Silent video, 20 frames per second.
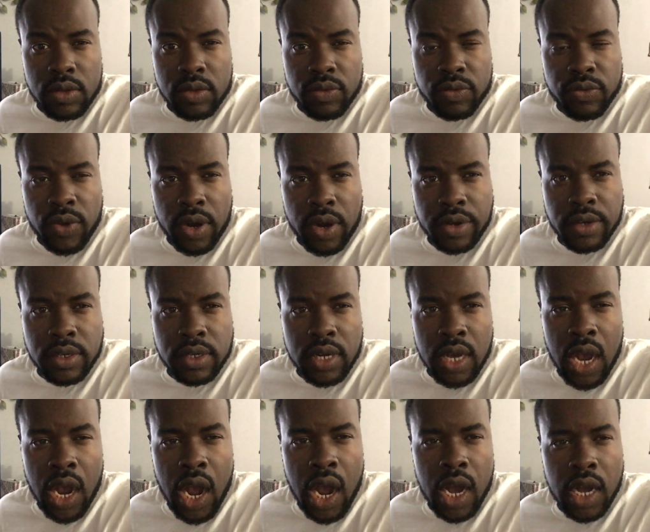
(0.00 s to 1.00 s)
foreign
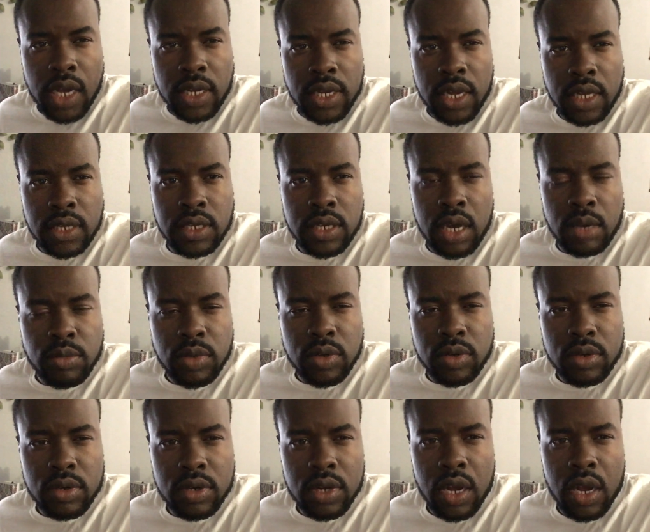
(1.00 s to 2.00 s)
hard and
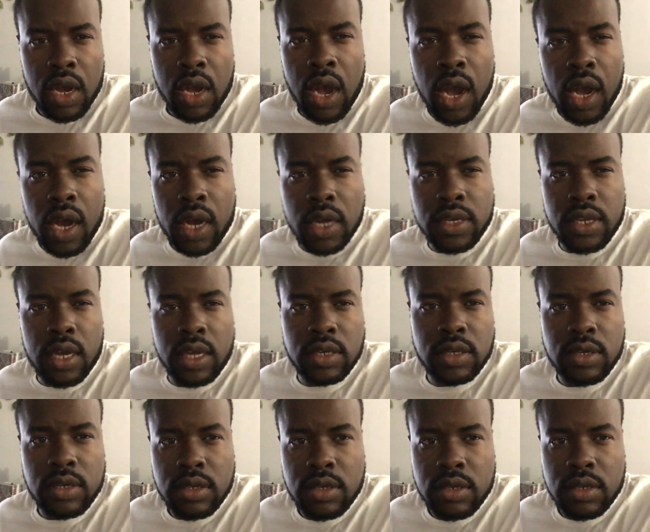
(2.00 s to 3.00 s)
America hard
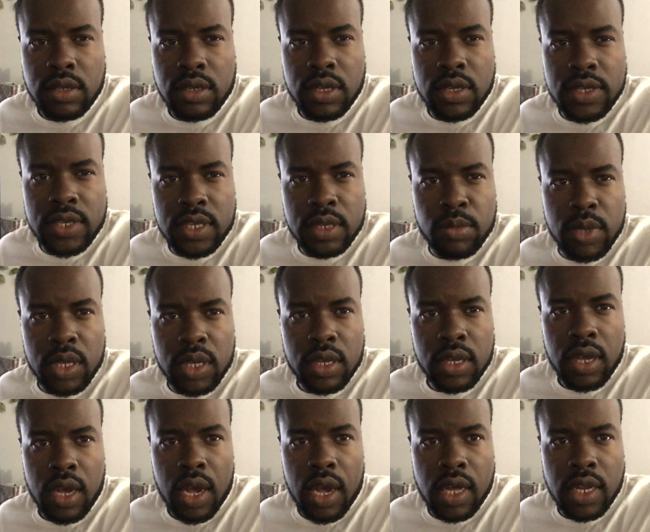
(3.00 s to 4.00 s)
and... You see me?
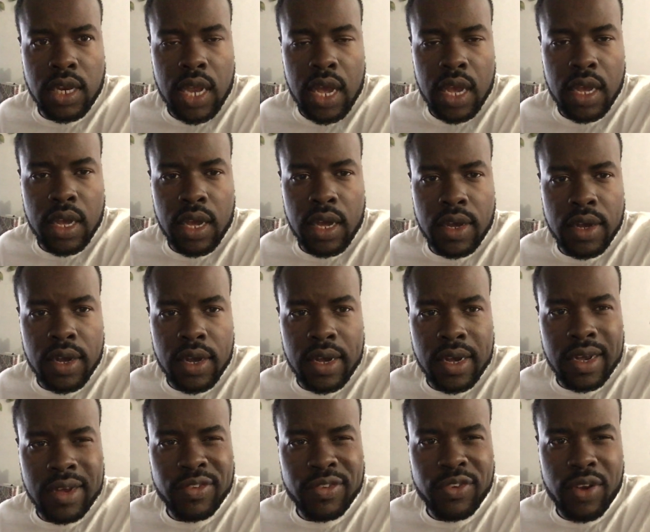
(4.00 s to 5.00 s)
And like,
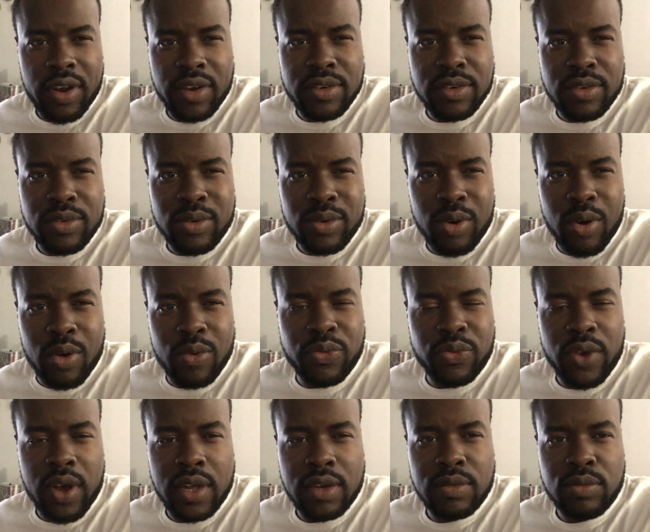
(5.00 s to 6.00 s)
foreign rough
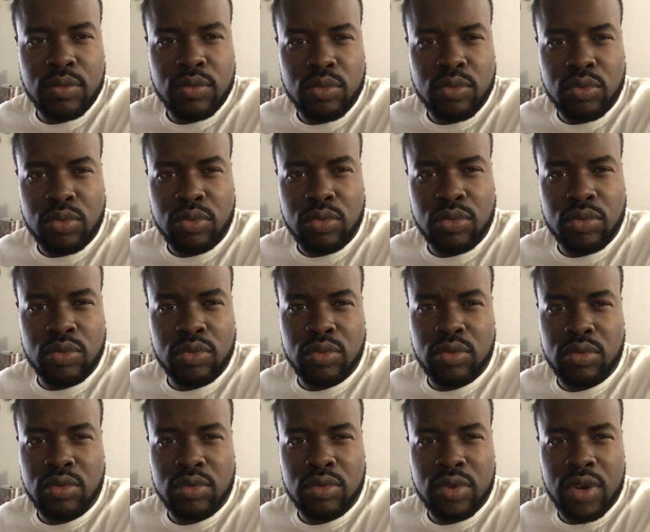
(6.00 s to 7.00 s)
and
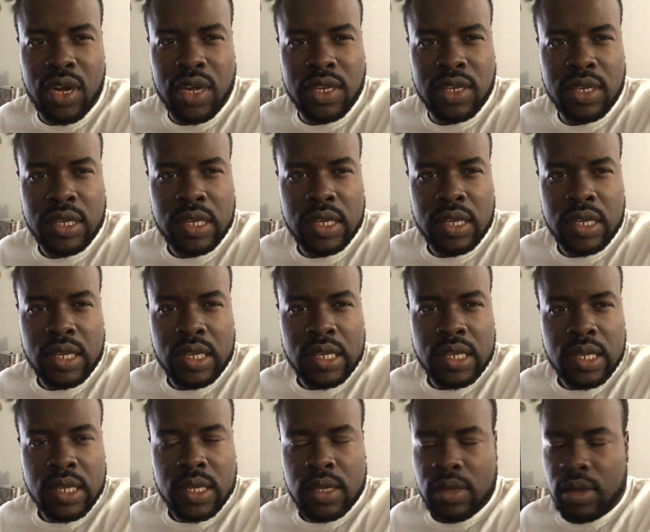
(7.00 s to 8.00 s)
rrr and
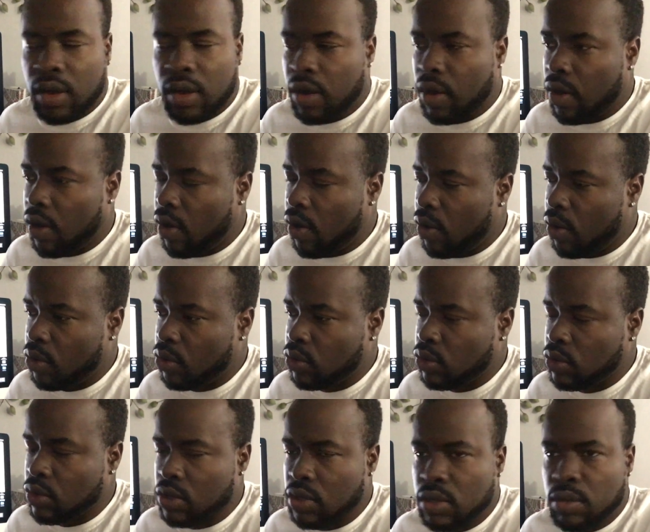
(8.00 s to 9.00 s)

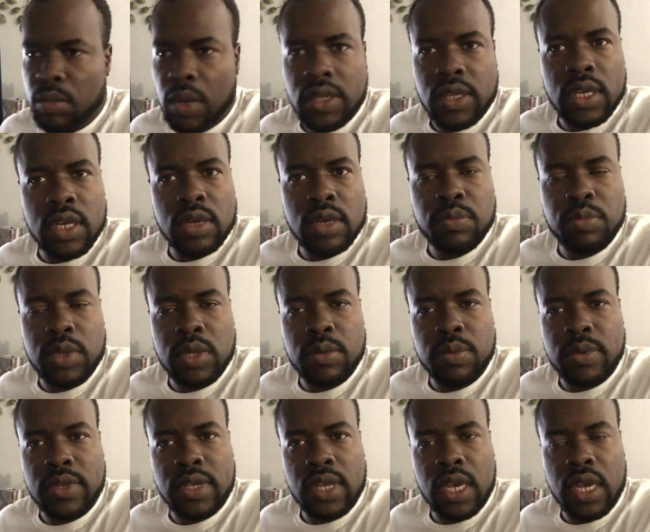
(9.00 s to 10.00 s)
oh, he might tell
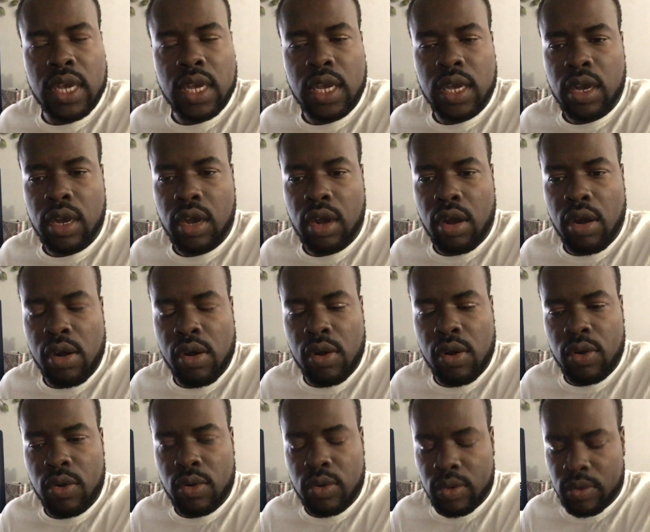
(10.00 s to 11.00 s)
people say,
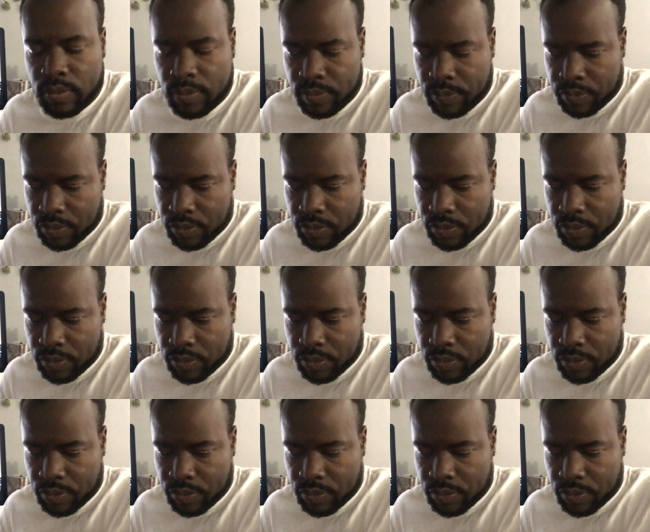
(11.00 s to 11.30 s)
when